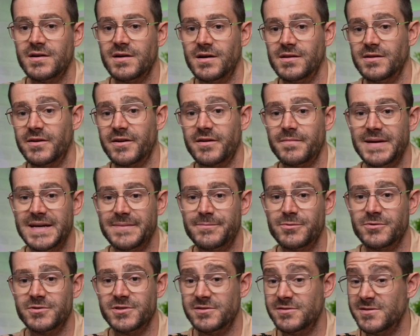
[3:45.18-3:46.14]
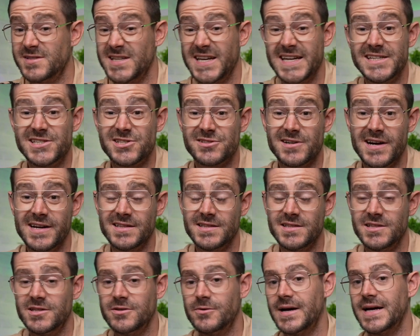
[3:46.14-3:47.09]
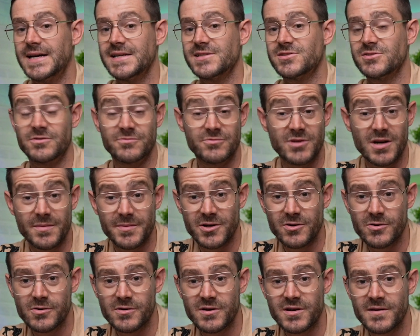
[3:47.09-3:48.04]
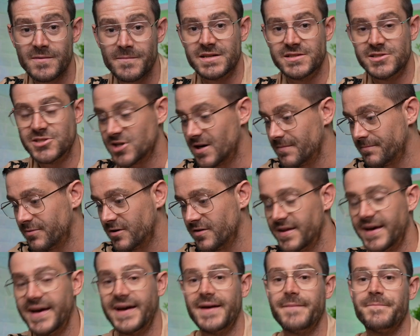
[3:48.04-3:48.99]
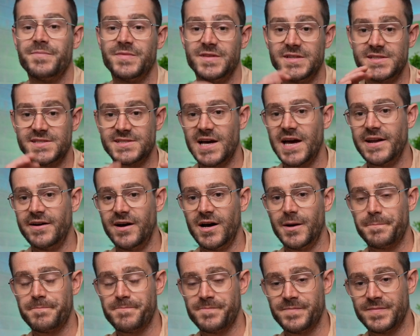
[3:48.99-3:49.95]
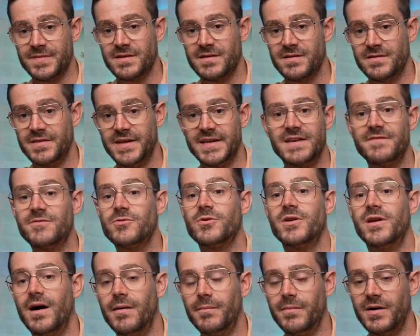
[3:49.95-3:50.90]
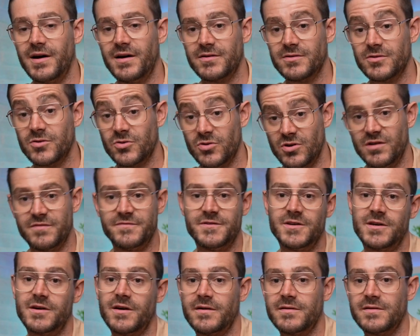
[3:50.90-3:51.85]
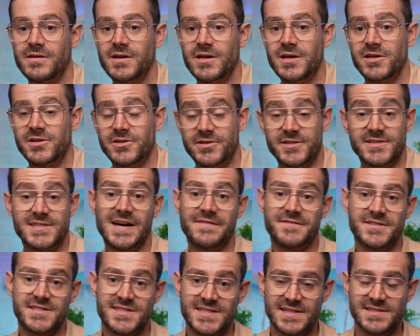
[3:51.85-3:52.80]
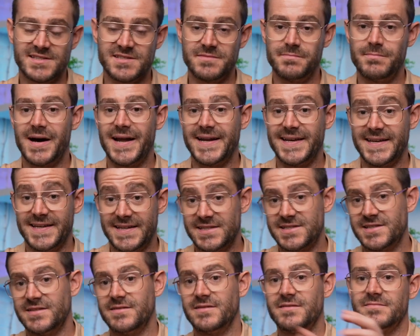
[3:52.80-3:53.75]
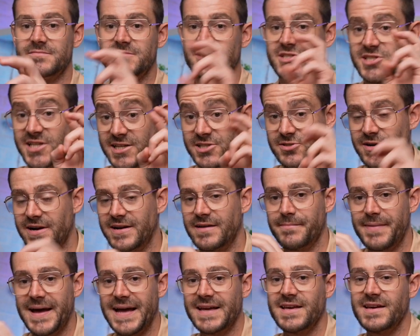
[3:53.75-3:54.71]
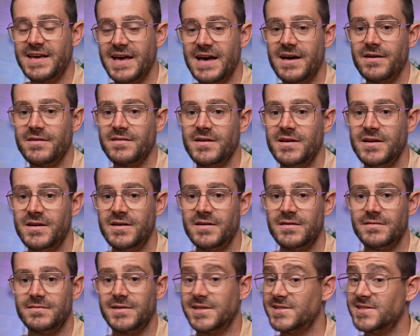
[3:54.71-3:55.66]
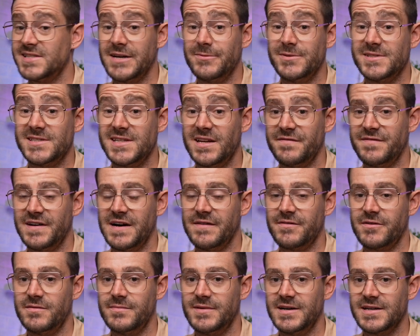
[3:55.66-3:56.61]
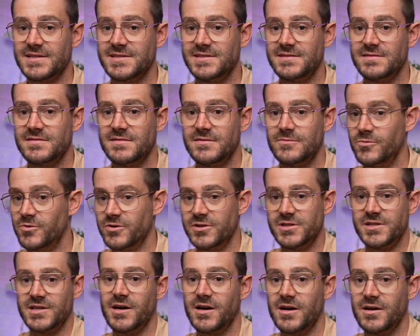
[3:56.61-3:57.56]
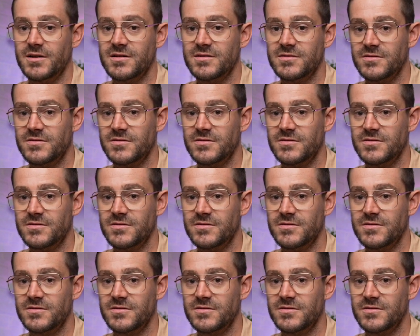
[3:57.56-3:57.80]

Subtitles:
A lot of people use E-Trade in the US or Robinhood. You jump on there, you sign up, they give you a number, off you go. You just have to send some money into the share trading bank account. Let's say we send 500 bucks in. We're good to go.